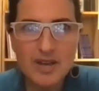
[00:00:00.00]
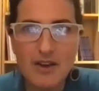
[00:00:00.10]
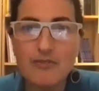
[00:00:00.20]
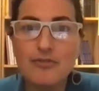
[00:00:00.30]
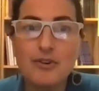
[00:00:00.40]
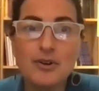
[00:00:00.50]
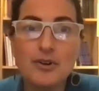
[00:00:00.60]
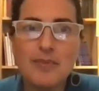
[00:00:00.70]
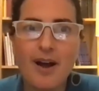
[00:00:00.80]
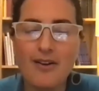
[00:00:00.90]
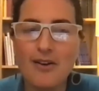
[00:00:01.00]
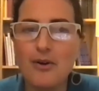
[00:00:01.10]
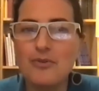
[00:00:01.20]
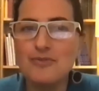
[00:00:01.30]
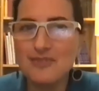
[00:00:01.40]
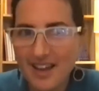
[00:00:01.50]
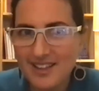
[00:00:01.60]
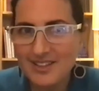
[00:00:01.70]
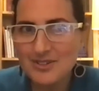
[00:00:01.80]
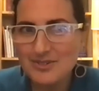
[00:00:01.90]
affirm our own
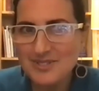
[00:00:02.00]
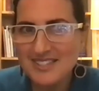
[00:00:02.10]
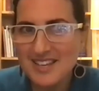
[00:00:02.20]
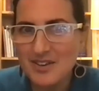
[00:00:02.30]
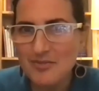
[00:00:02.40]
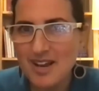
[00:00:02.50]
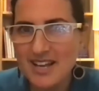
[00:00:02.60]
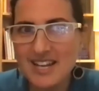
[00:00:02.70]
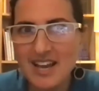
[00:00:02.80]
values, right?